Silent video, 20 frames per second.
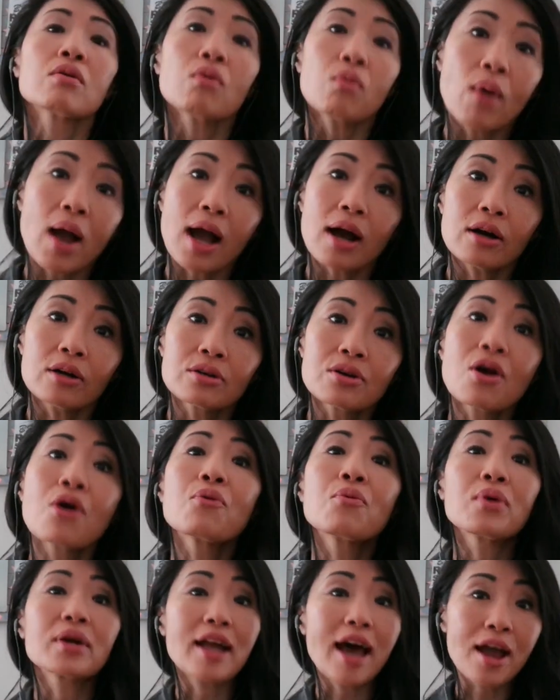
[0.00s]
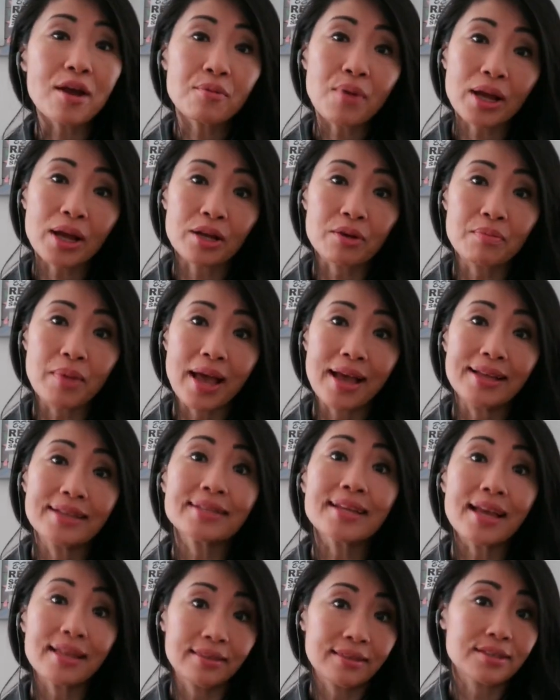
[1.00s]
Well, what I recommend,
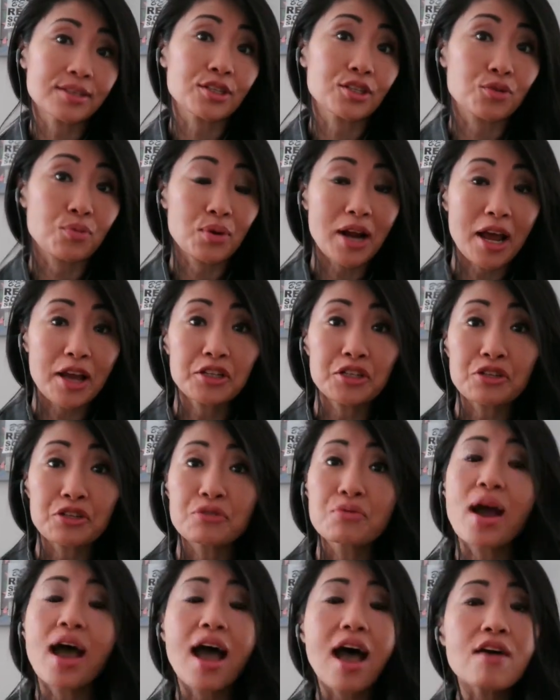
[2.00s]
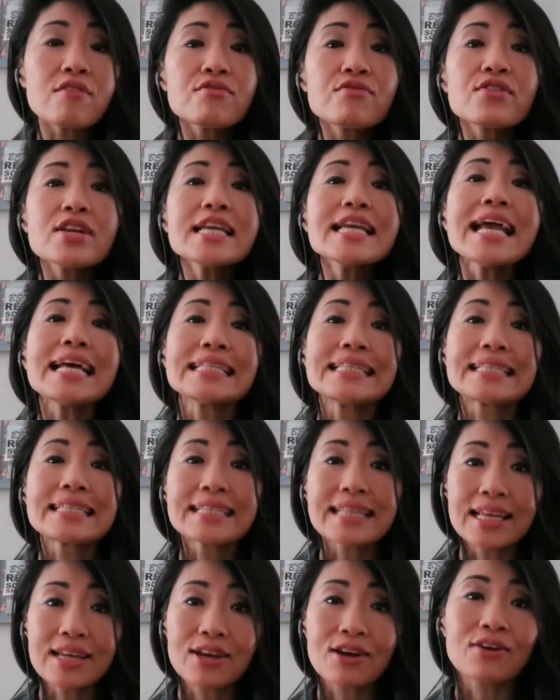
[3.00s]
and this is what I do every
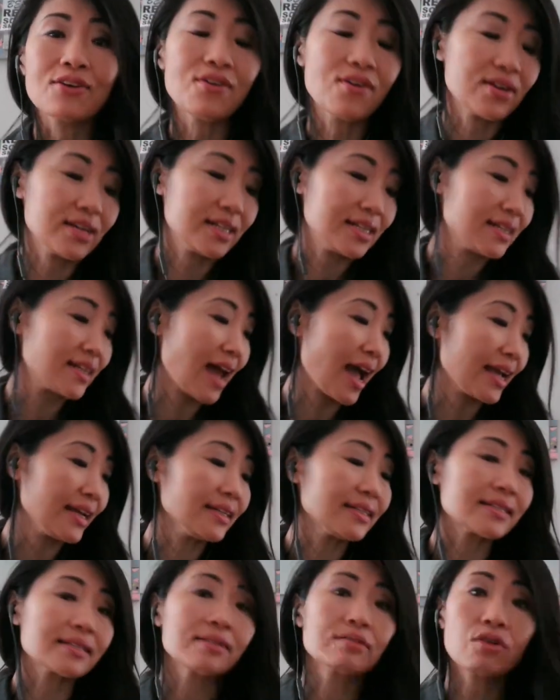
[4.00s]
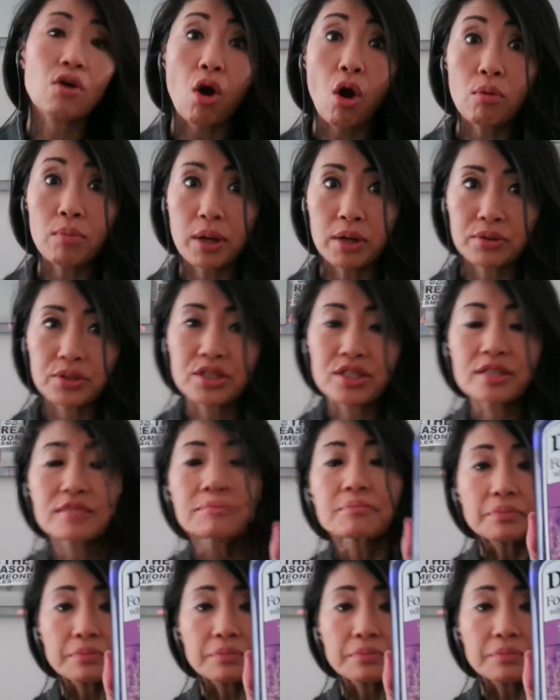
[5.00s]
single night, almost,